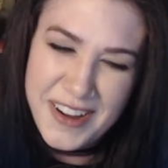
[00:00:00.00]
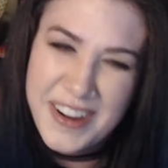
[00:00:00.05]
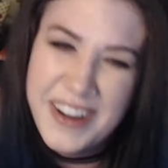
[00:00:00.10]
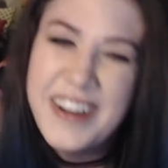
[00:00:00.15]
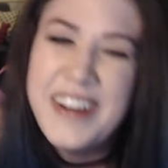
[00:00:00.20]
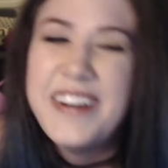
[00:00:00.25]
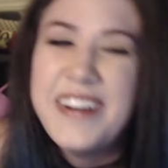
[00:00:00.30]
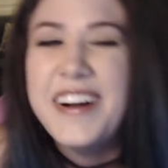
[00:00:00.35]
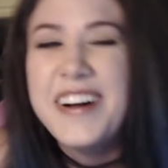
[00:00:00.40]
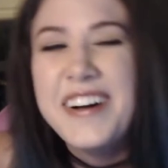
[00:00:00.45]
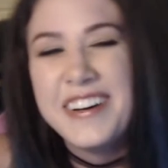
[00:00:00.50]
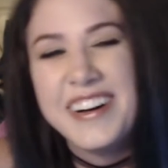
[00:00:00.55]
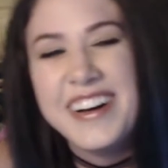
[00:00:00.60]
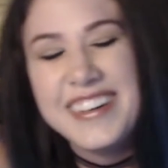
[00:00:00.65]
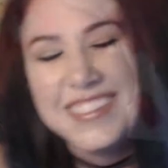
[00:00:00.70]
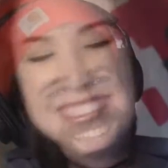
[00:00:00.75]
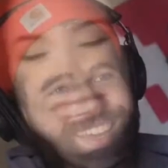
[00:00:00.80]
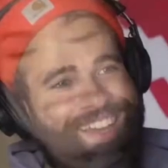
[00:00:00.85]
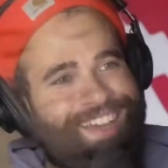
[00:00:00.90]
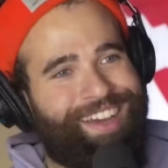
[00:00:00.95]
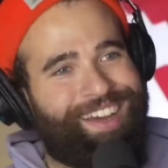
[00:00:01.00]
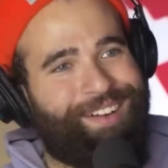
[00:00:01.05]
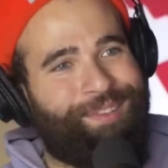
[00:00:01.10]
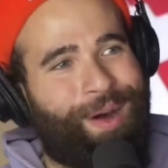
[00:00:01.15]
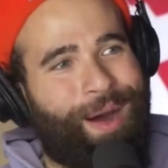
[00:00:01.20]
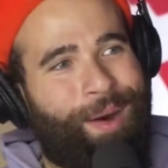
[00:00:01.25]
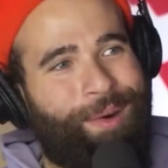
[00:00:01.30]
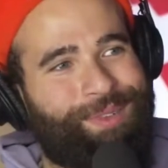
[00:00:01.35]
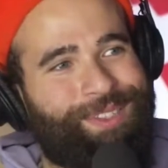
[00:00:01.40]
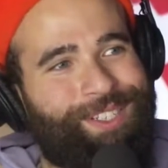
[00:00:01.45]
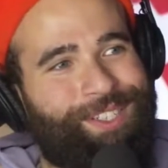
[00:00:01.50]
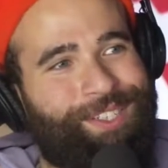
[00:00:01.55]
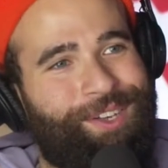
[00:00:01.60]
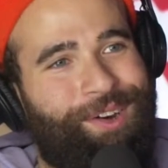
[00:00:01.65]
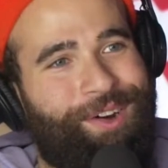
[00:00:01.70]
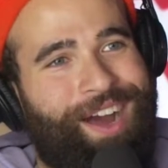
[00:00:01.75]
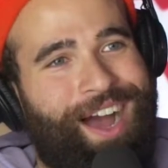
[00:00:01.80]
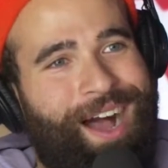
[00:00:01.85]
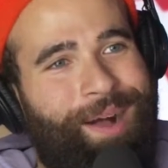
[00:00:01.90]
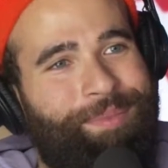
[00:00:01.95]
Really? Why was it
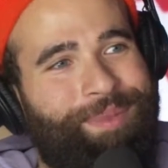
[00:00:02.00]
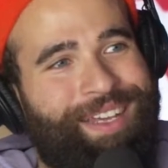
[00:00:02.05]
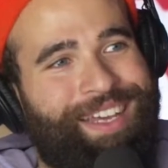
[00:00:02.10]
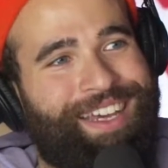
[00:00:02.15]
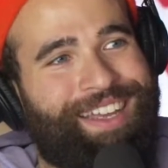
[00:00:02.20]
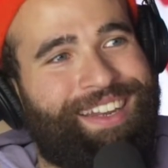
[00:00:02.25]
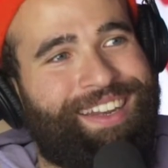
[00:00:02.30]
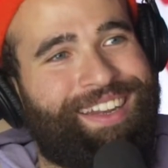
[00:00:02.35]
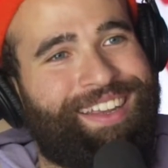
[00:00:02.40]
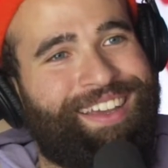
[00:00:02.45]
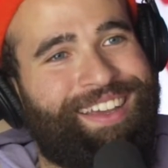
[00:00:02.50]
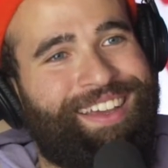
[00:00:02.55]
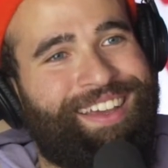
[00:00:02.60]
so complicated?